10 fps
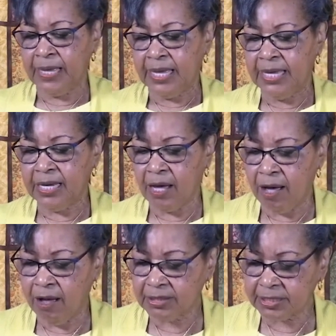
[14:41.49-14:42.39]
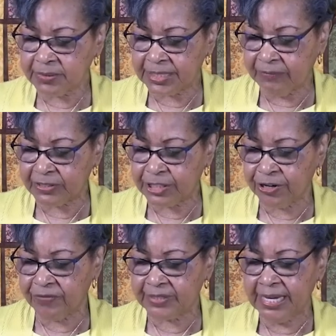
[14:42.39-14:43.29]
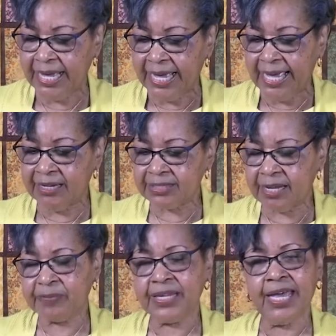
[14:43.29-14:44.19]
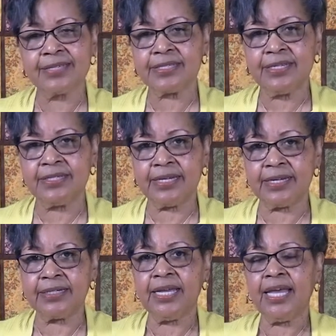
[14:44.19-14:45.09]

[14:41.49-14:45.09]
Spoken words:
He calls himself a servant. And something else he did,